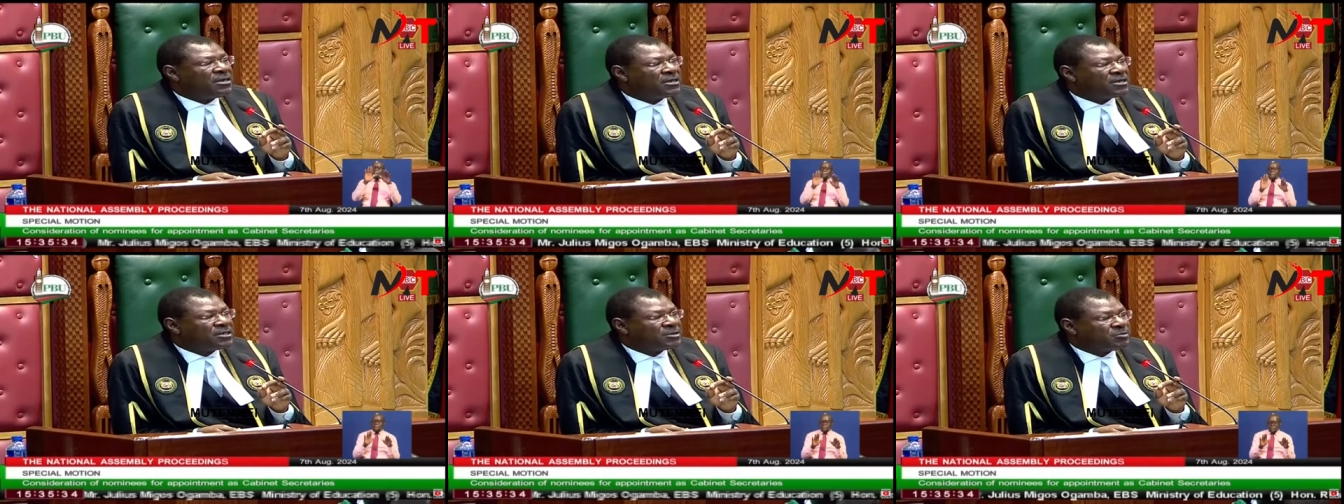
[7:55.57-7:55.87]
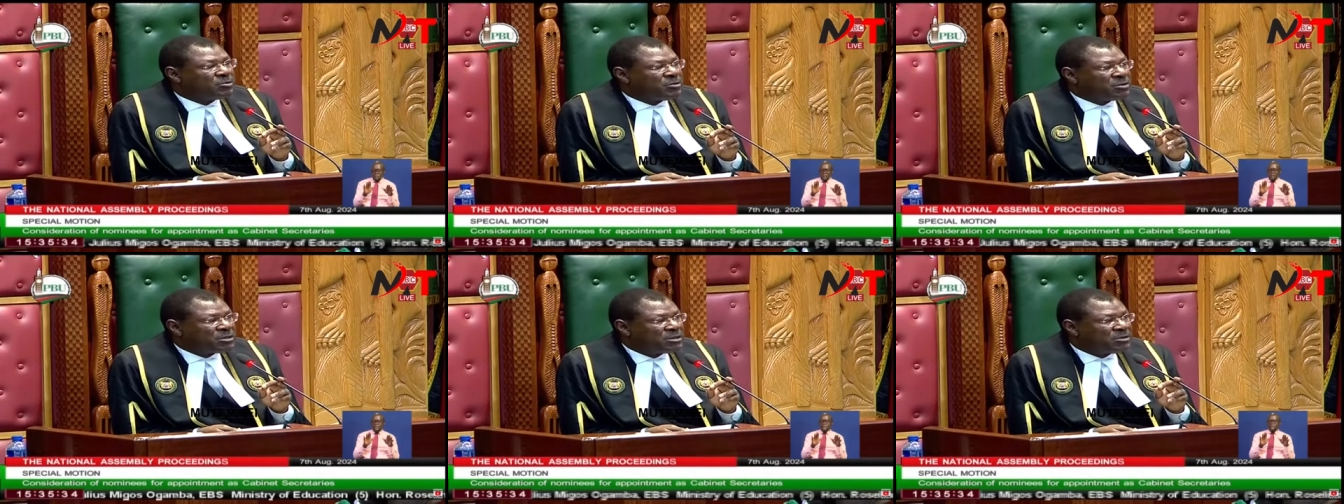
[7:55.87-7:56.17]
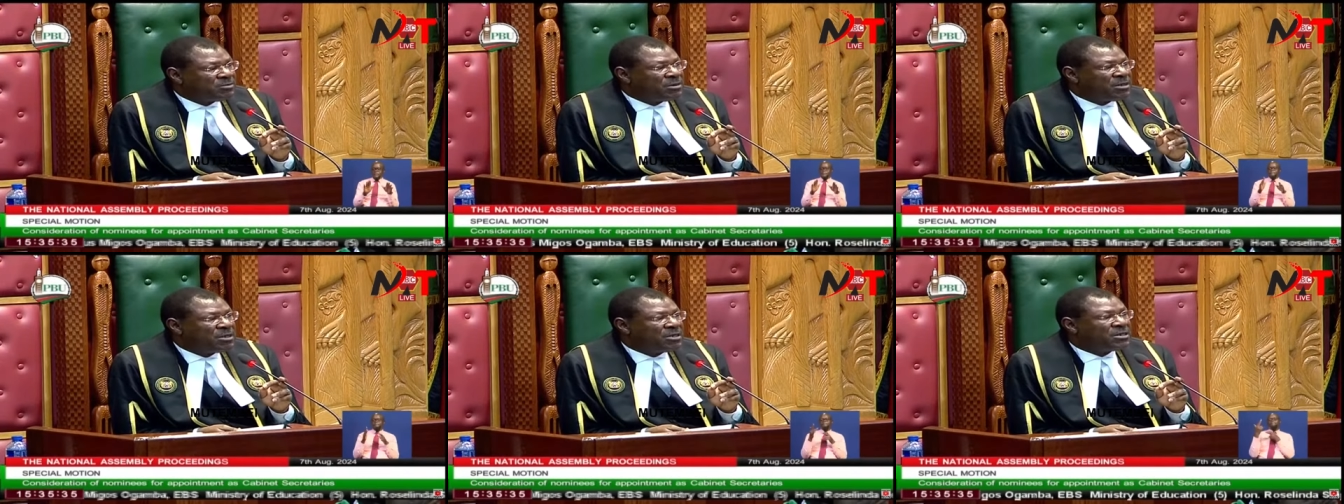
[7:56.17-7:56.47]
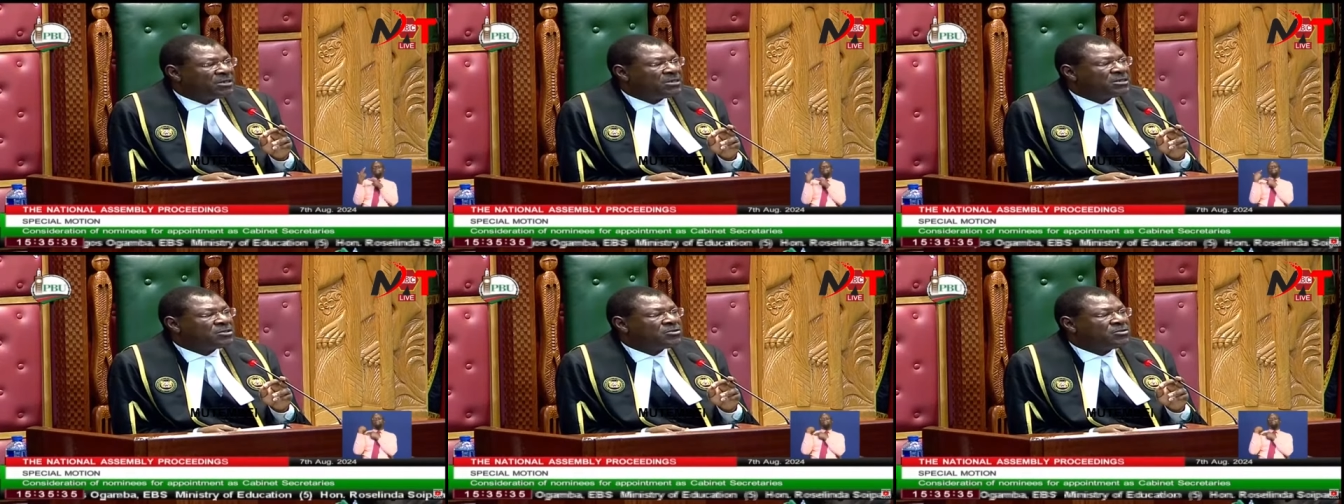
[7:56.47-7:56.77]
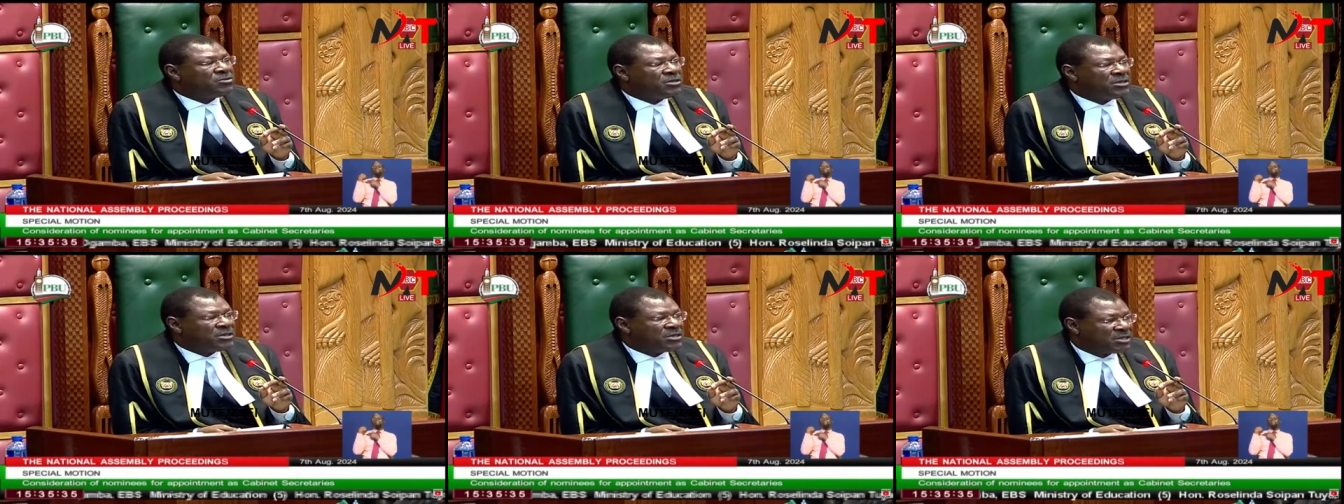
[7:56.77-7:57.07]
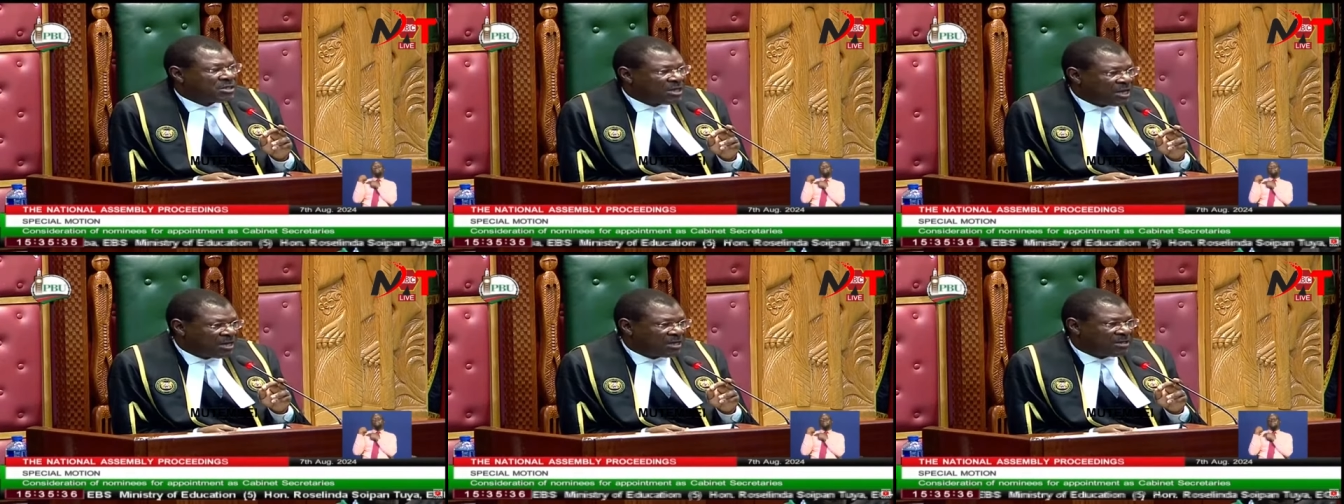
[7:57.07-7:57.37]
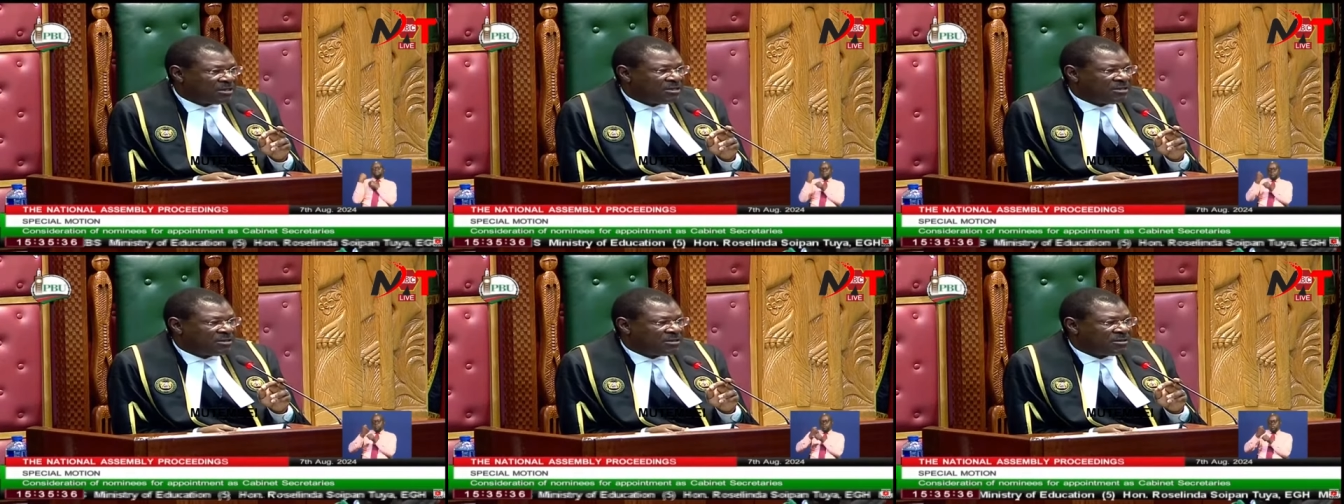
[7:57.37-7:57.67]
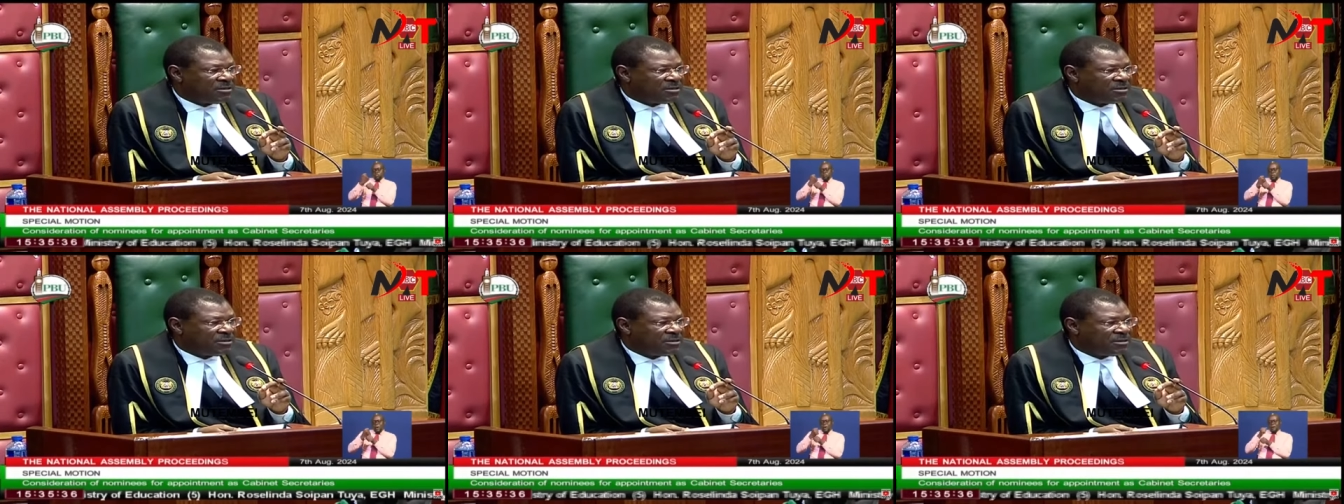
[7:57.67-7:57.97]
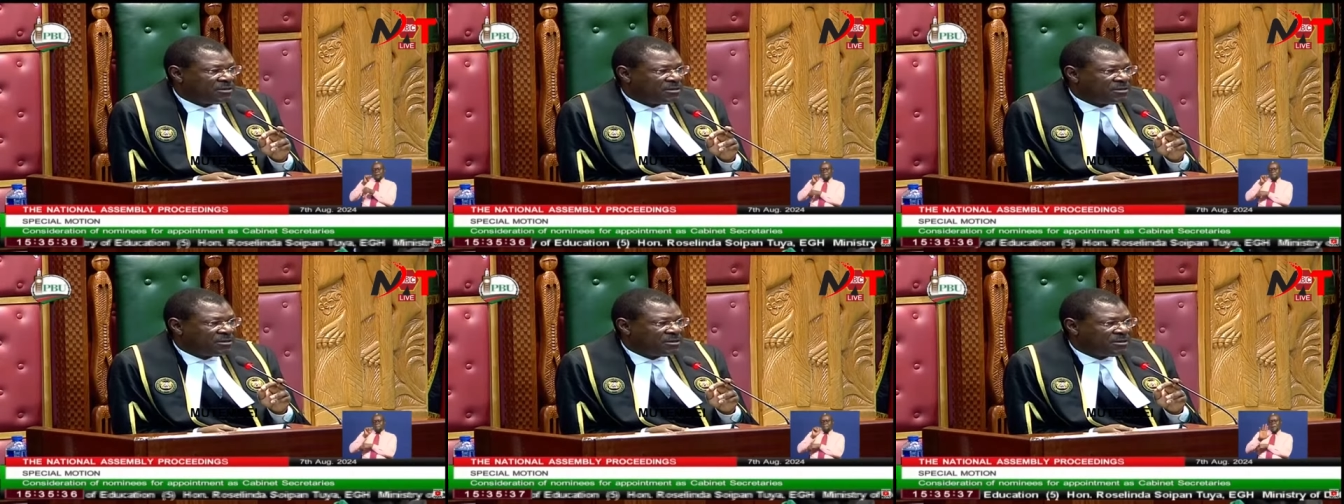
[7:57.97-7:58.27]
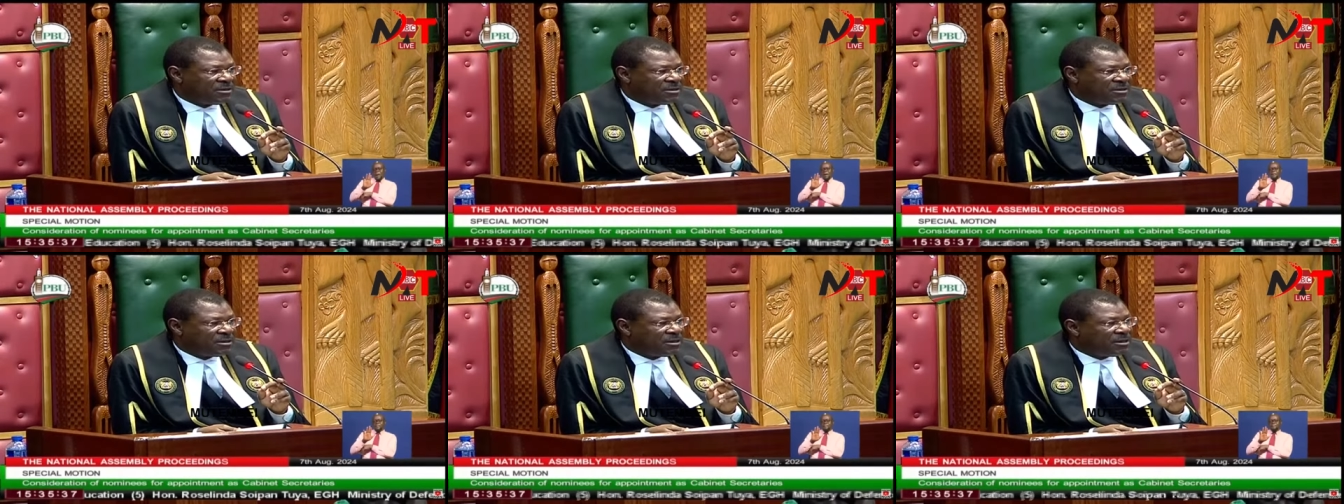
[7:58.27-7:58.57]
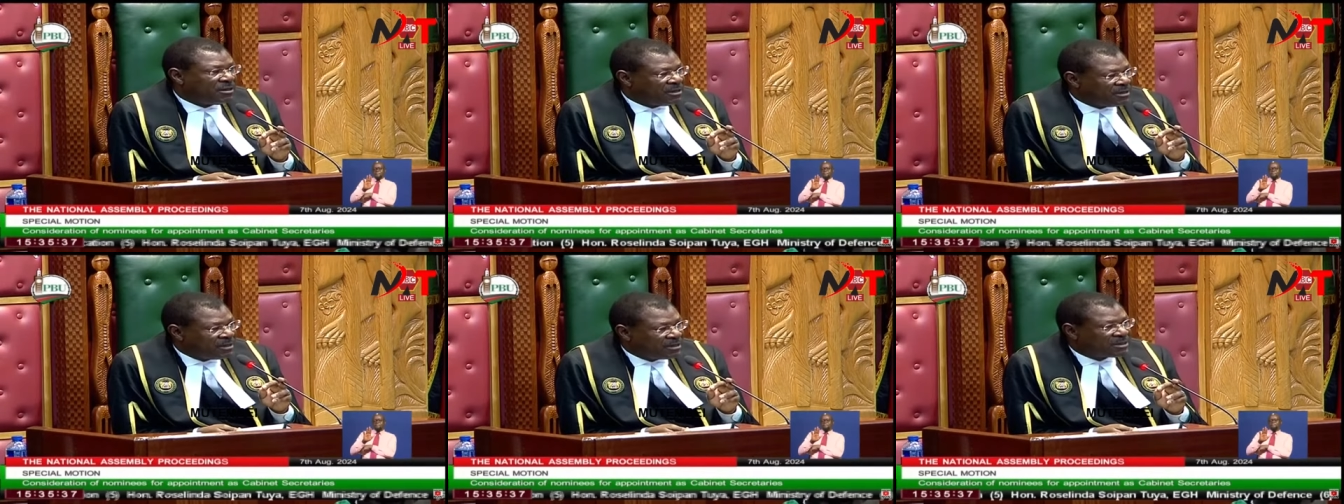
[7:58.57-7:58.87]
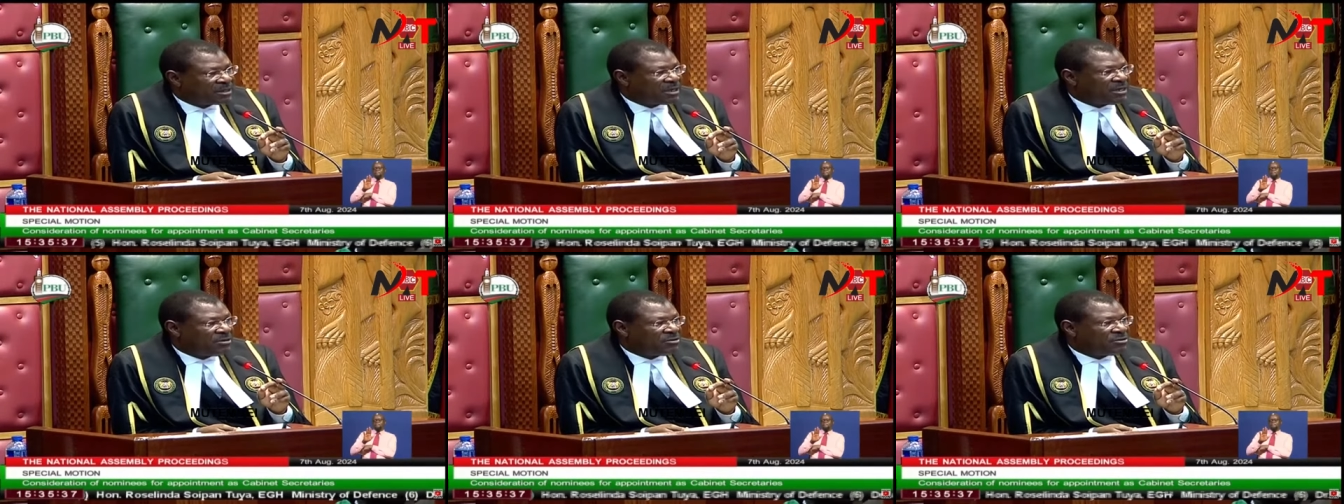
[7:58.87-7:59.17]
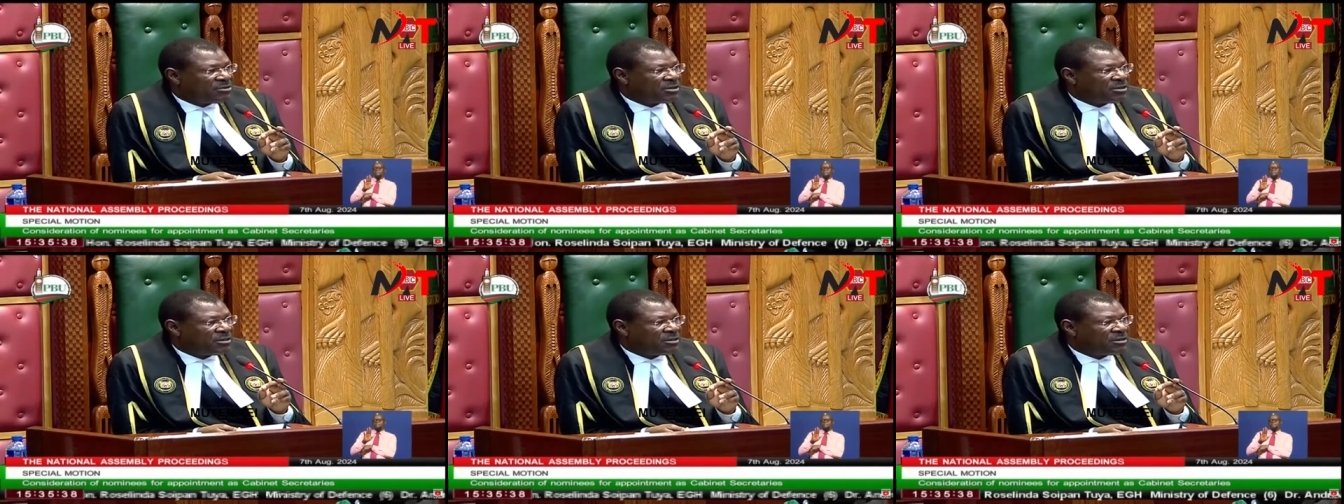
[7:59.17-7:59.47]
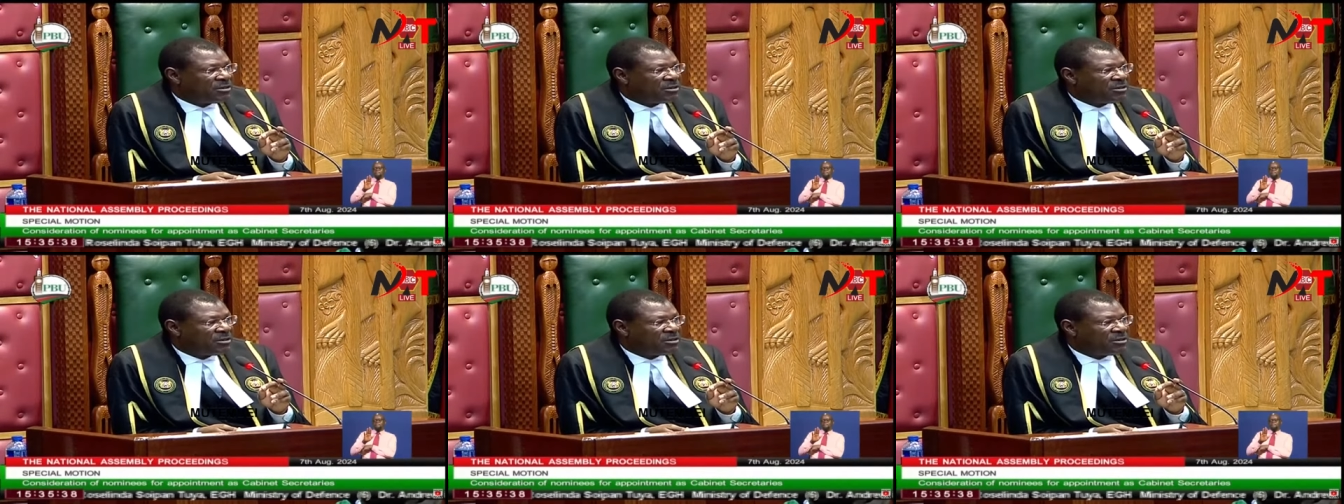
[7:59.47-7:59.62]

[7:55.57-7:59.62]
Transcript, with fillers: responsibilities to discharge in this country,